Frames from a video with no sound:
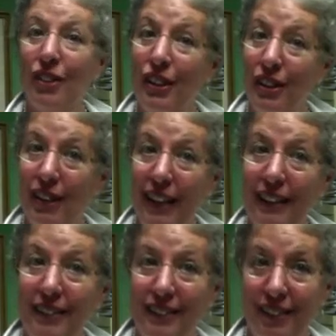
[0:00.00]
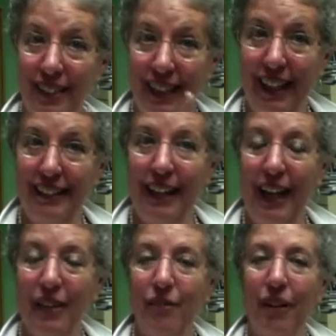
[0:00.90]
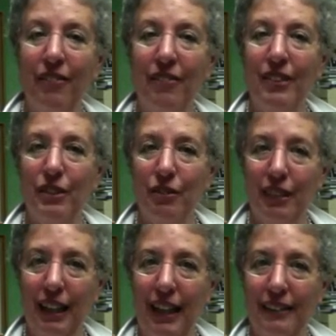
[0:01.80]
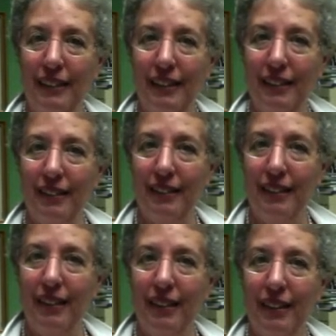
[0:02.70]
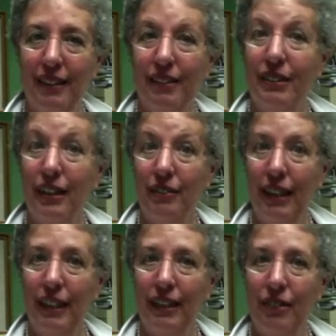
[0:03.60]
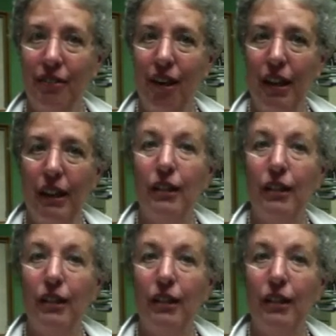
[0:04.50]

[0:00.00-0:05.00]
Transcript: Yolanda is going to get that by visualizing herself getting stronger.